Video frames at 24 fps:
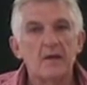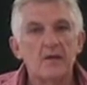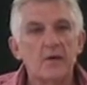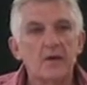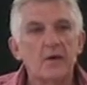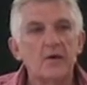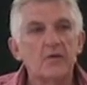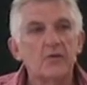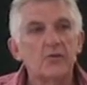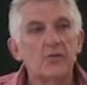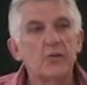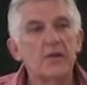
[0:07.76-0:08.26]

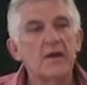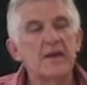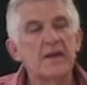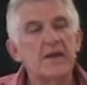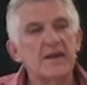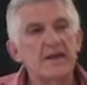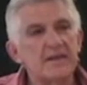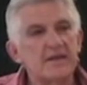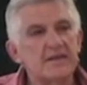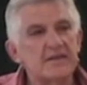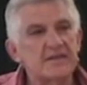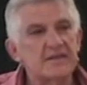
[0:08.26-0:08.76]
I was
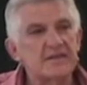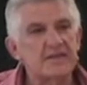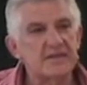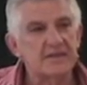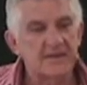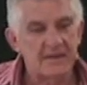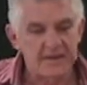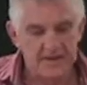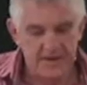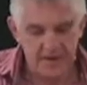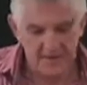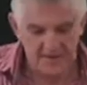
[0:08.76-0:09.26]
reading
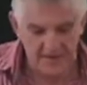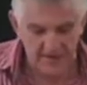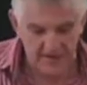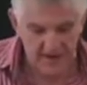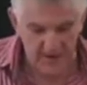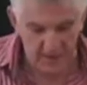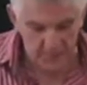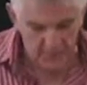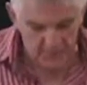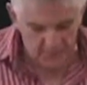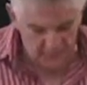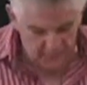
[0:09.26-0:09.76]
this
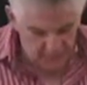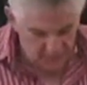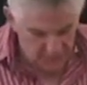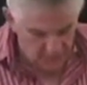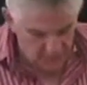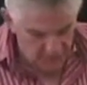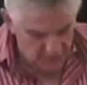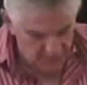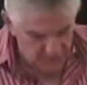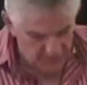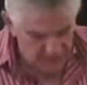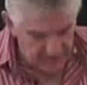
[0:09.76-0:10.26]
chapter
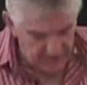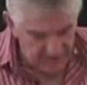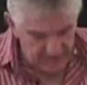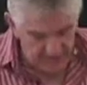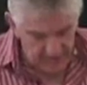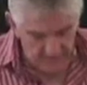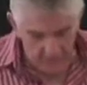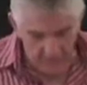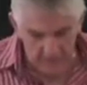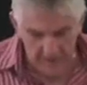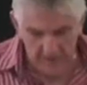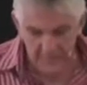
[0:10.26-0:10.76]
earlier
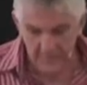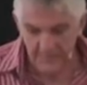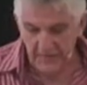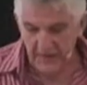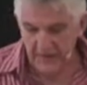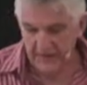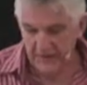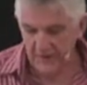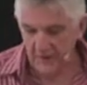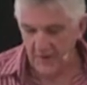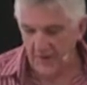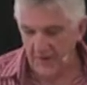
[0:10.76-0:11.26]
in the week. In
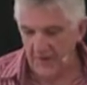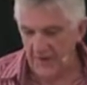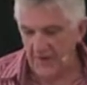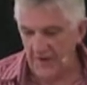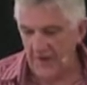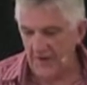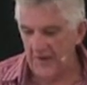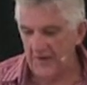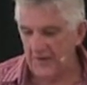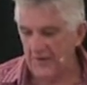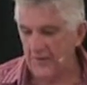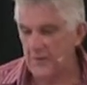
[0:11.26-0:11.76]
fact,
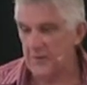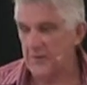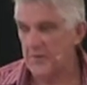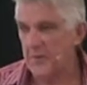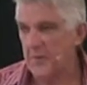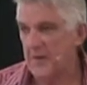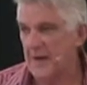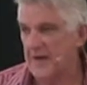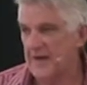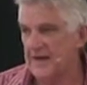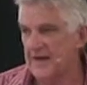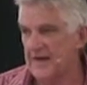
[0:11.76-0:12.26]
I
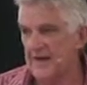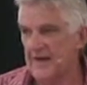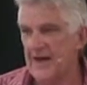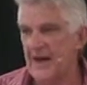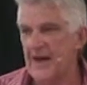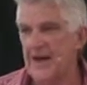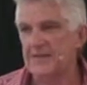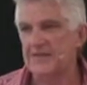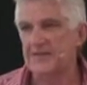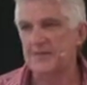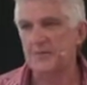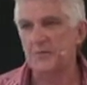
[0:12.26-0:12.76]
thought about it
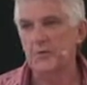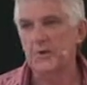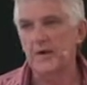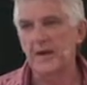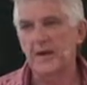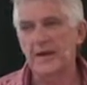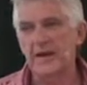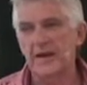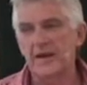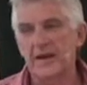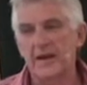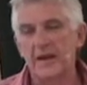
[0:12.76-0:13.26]
last
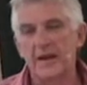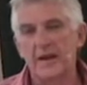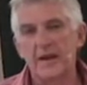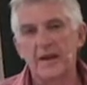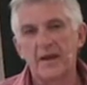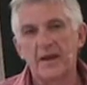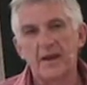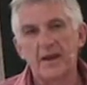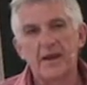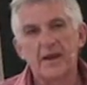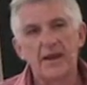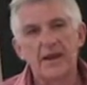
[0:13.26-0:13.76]
week,
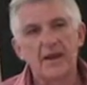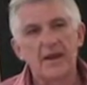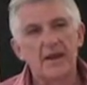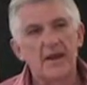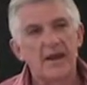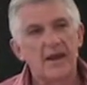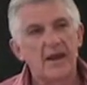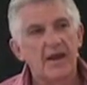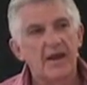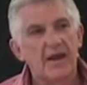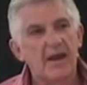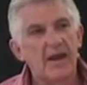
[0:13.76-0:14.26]

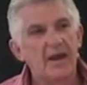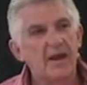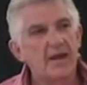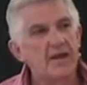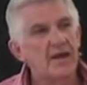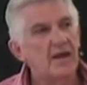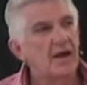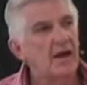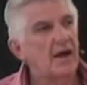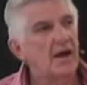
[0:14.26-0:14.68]
and